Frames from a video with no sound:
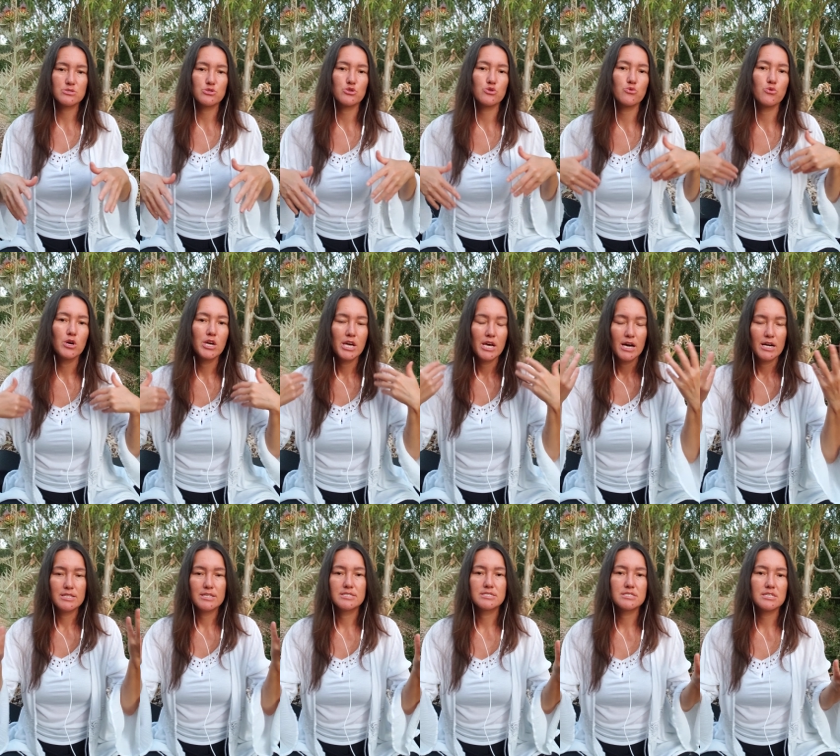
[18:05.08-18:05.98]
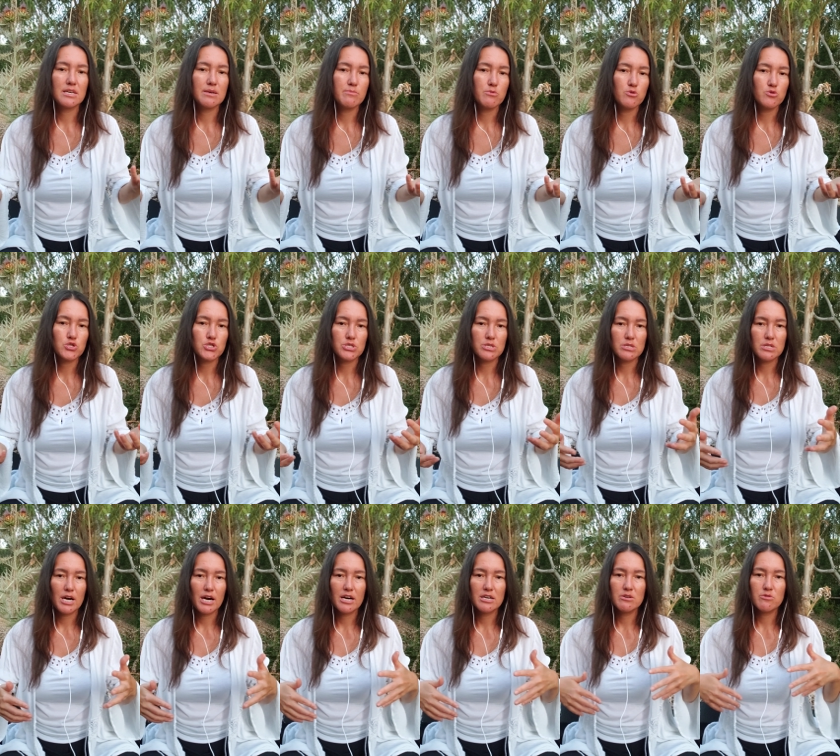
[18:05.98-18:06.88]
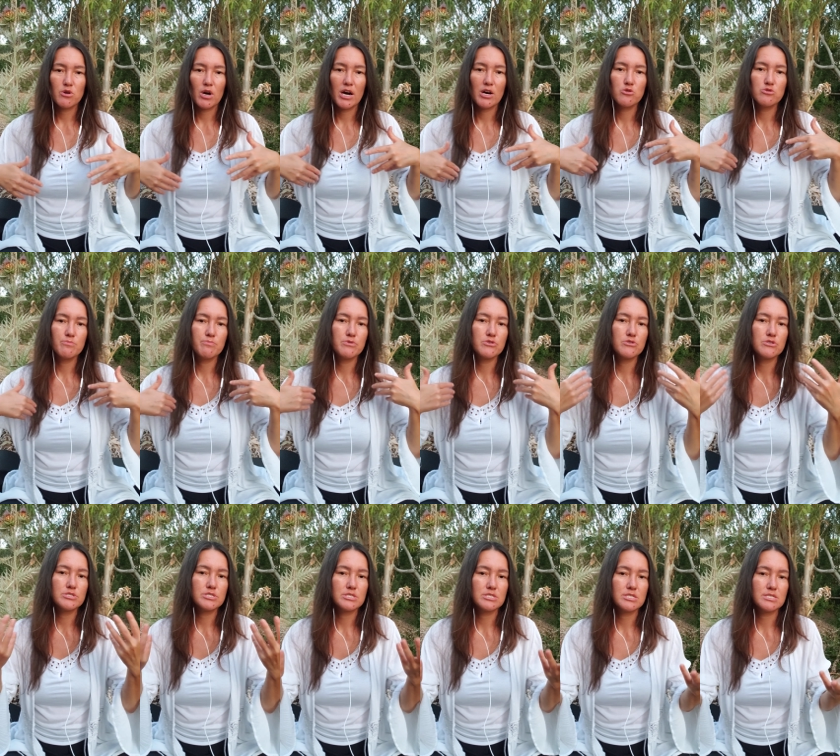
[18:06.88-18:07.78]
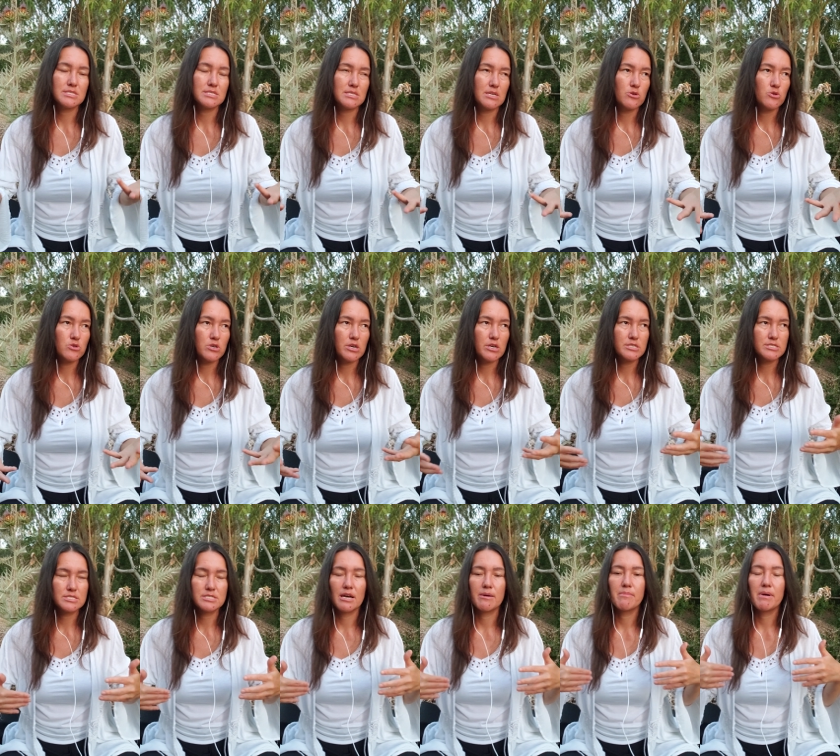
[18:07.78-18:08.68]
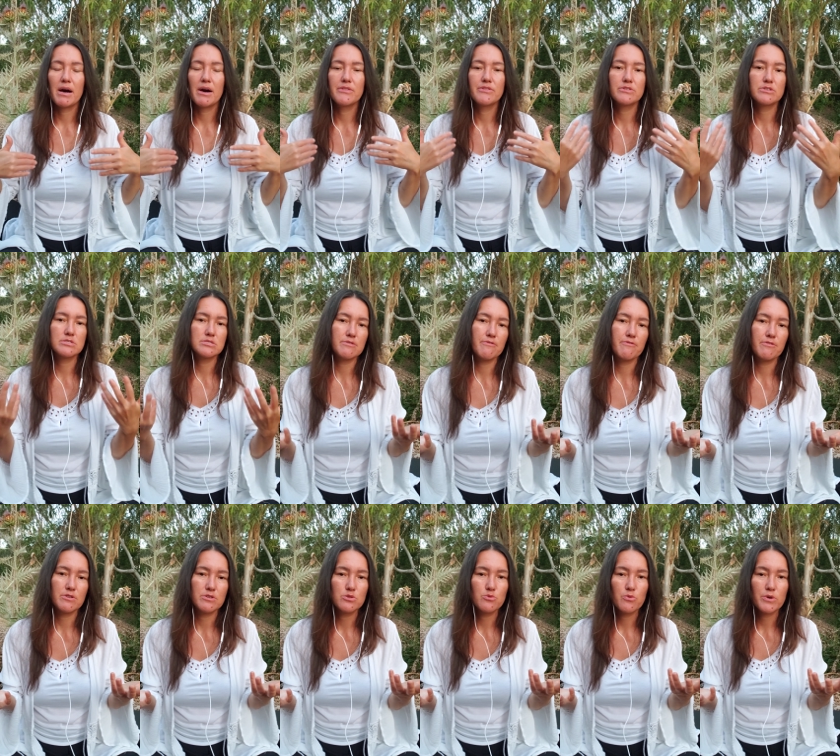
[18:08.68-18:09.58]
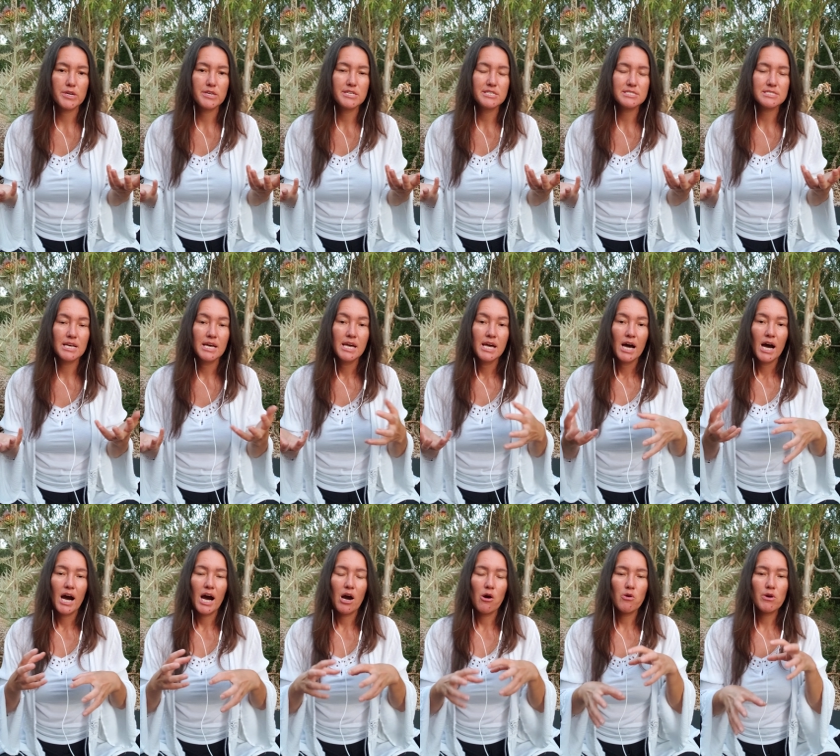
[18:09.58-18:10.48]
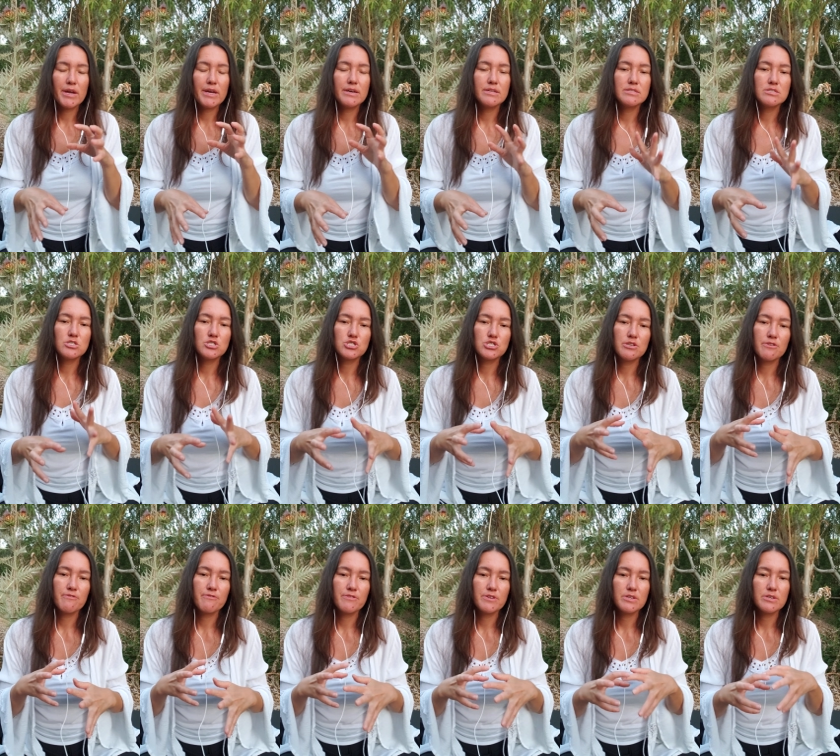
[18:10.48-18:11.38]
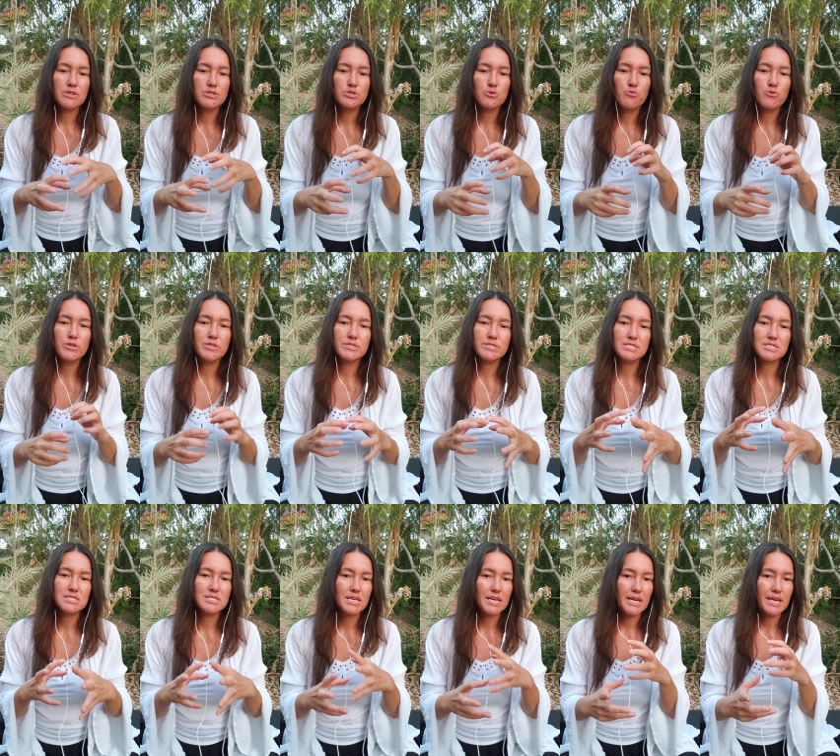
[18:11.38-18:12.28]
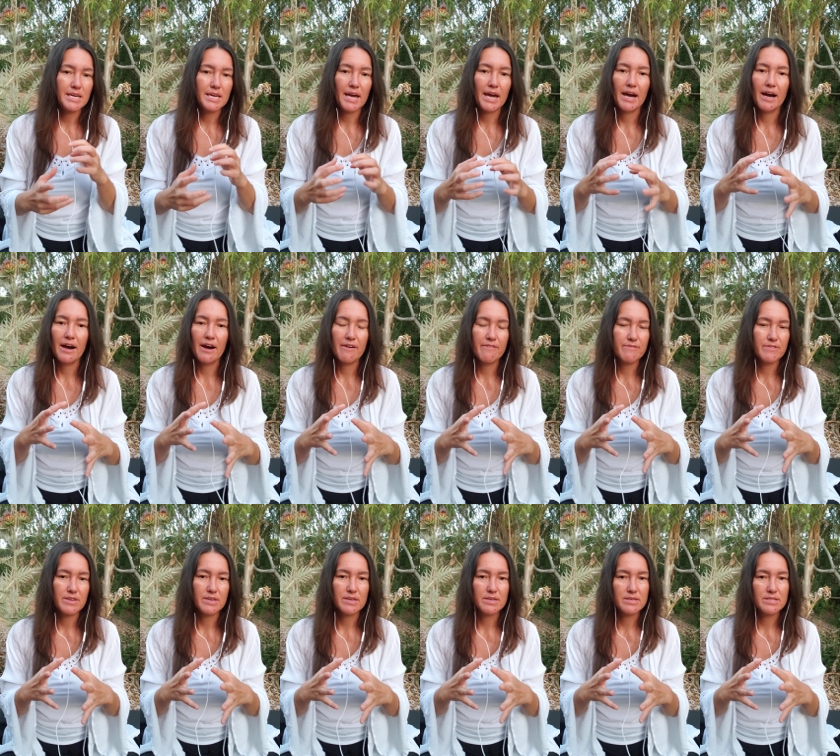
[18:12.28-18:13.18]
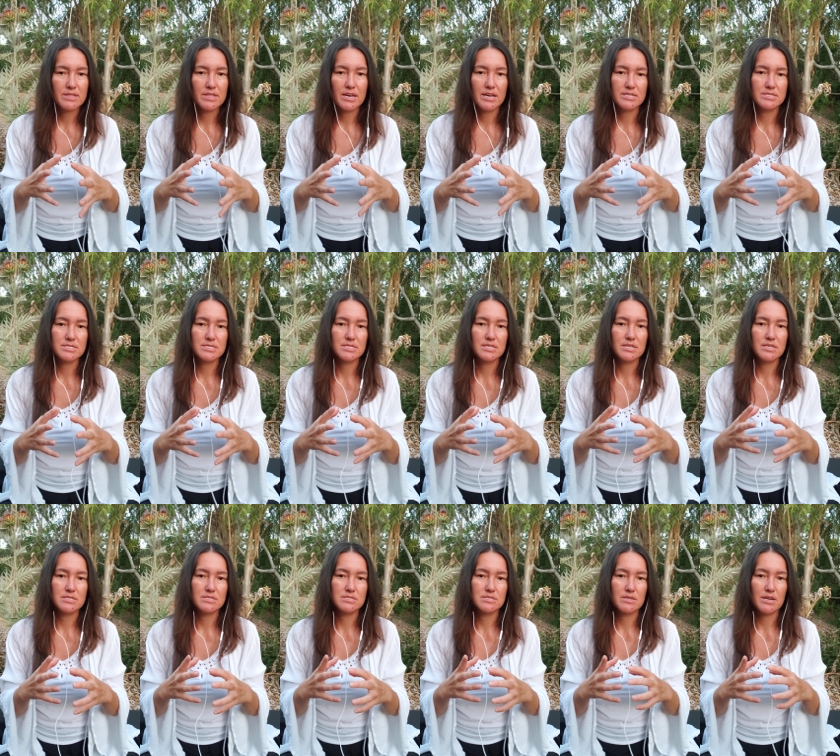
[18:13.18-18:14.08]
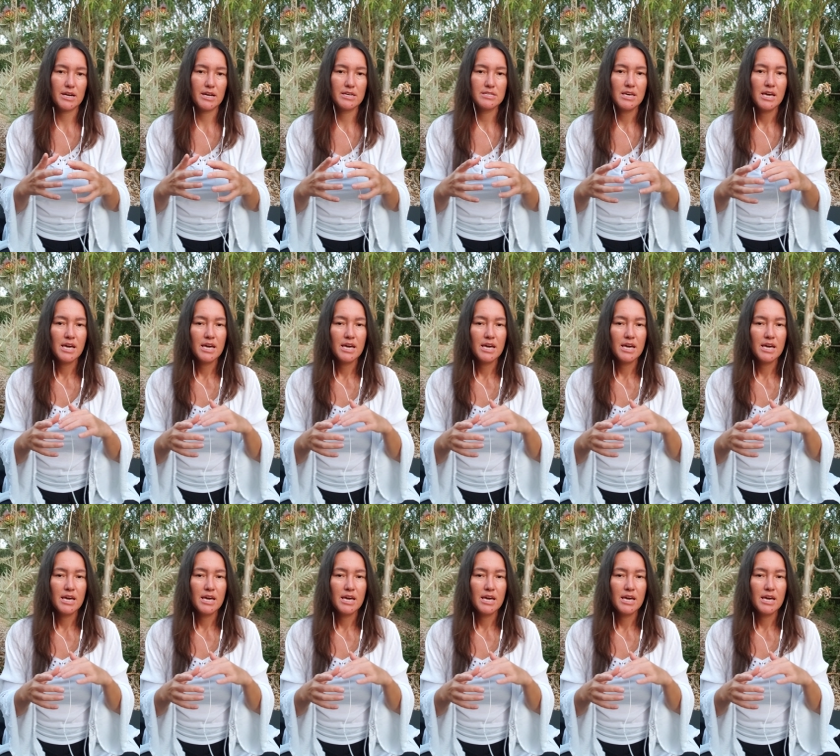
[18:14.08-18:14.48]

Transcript: through, let's say, emotional outbursts or some other different ways, our energy field will stay heavy in that sense, right?